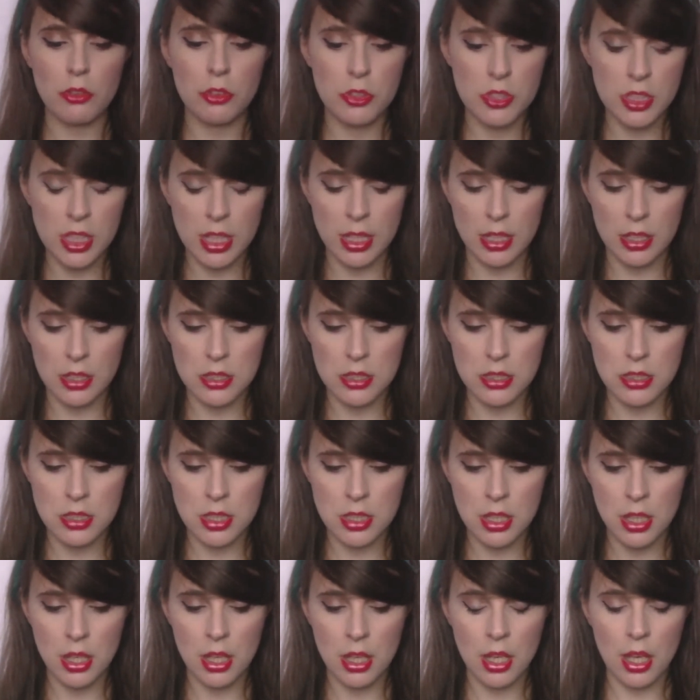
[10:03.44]
your seats,
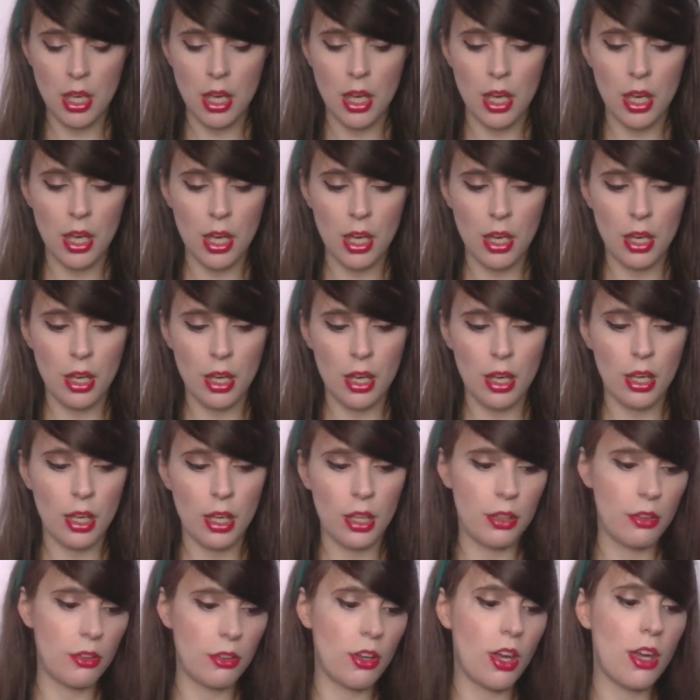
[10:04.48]

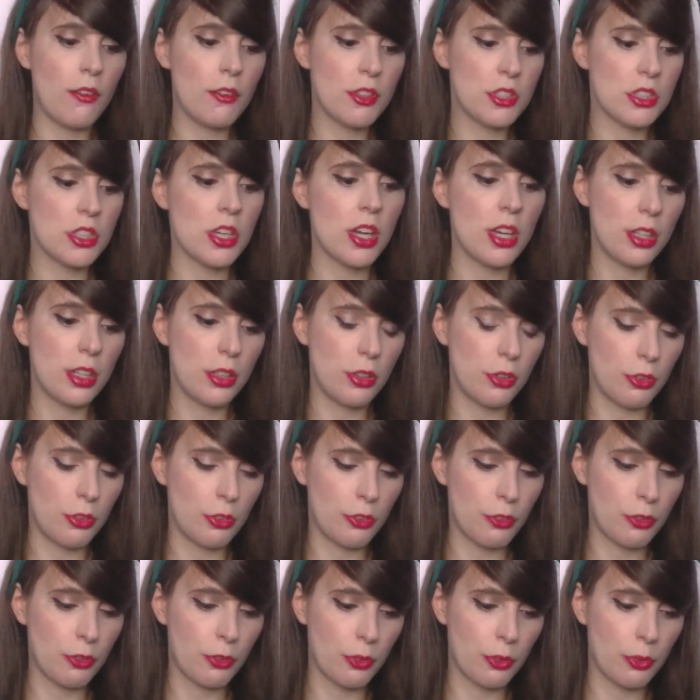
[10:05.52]
and either side
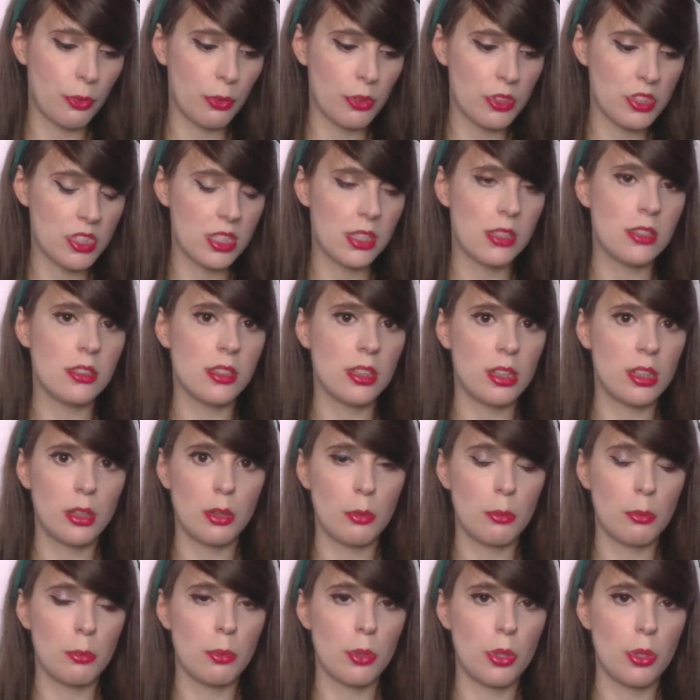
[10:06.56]
of all the
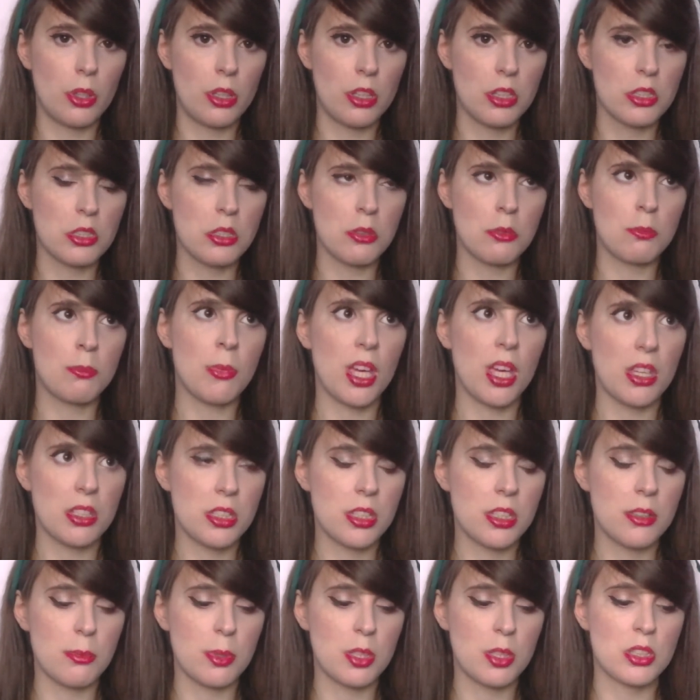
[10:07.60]
seating were these
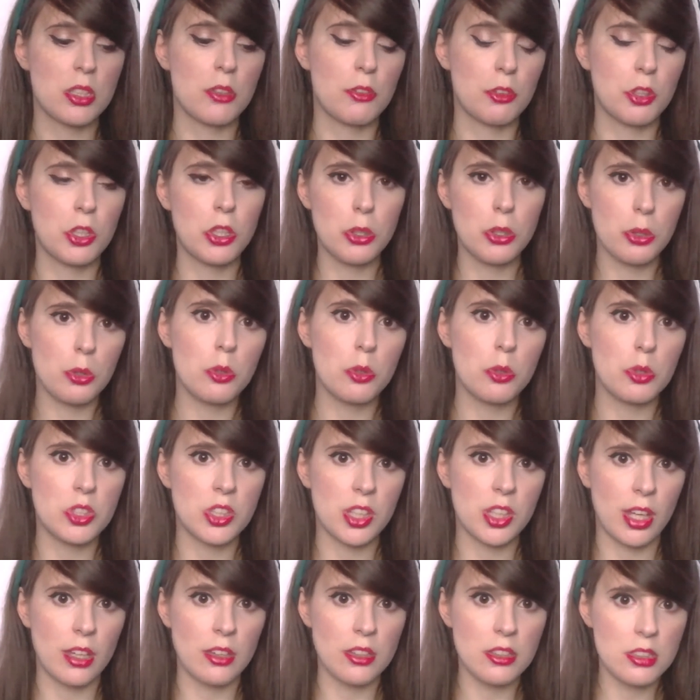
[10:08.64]
massive, massive queues to
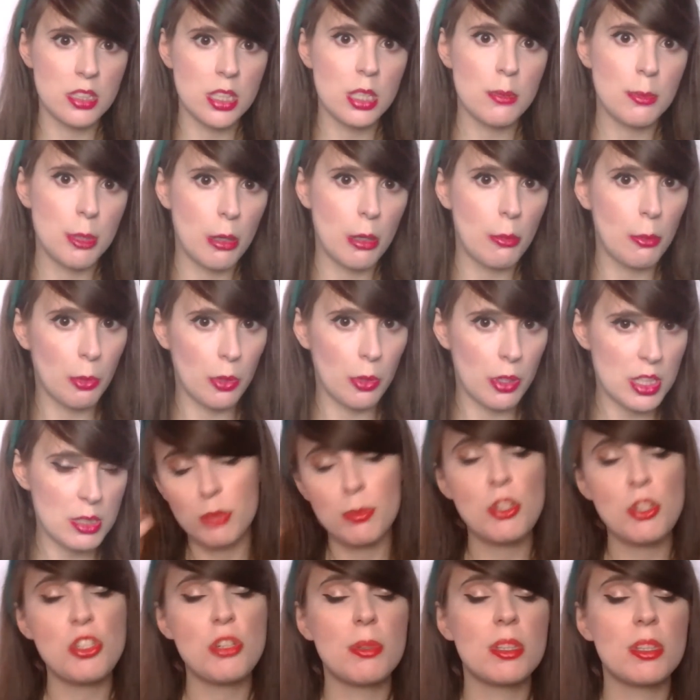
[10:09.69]
get in to see people, and
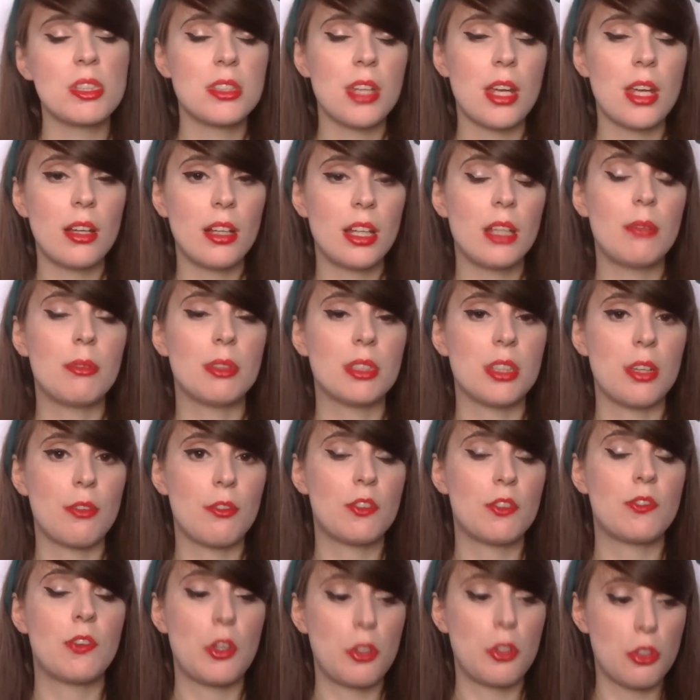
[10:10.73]
especially when Stan Lee was there for
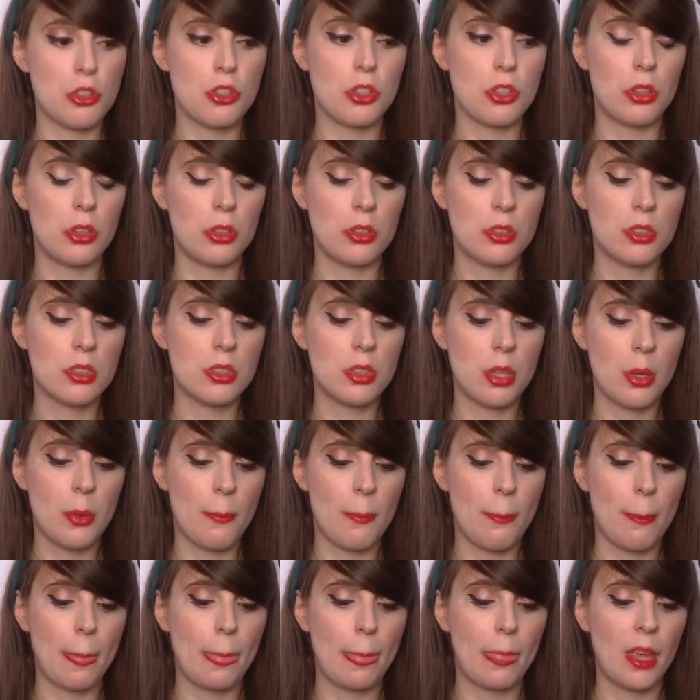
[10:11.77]
photo shoots,
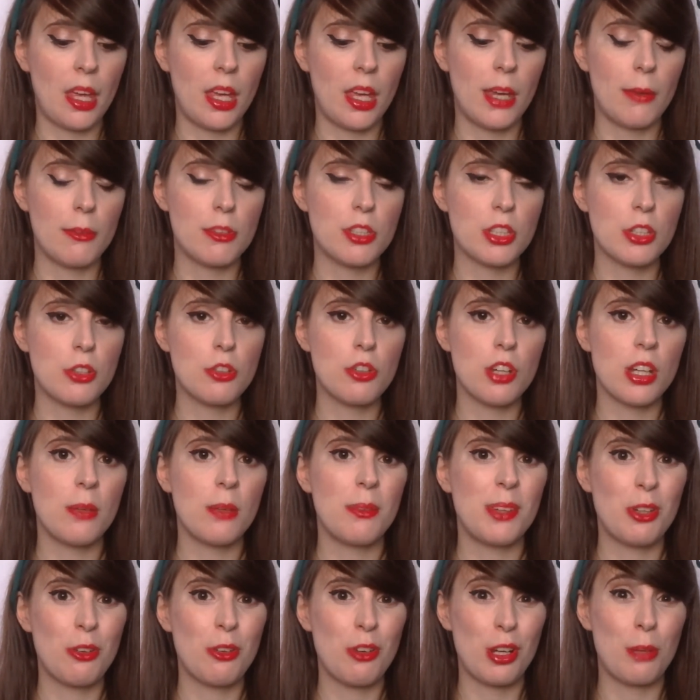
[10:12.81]
it was incredibly,
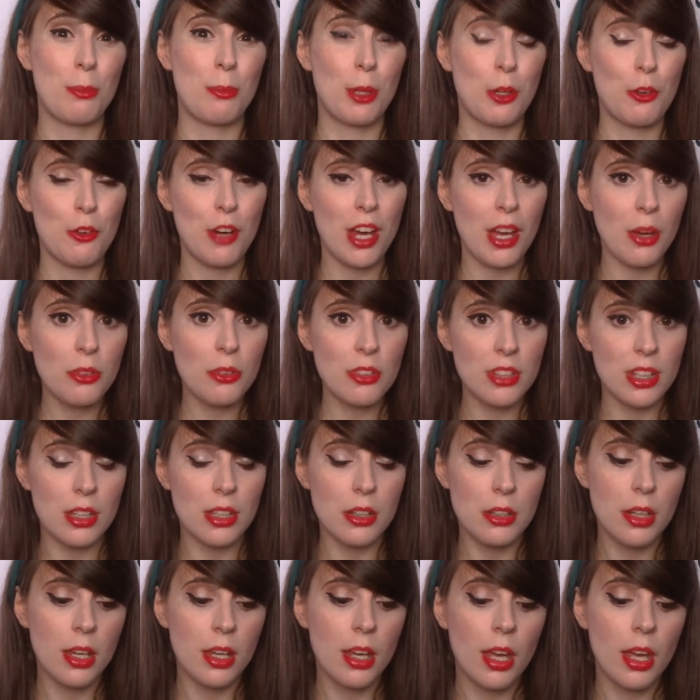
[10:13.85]
incredibly crowded.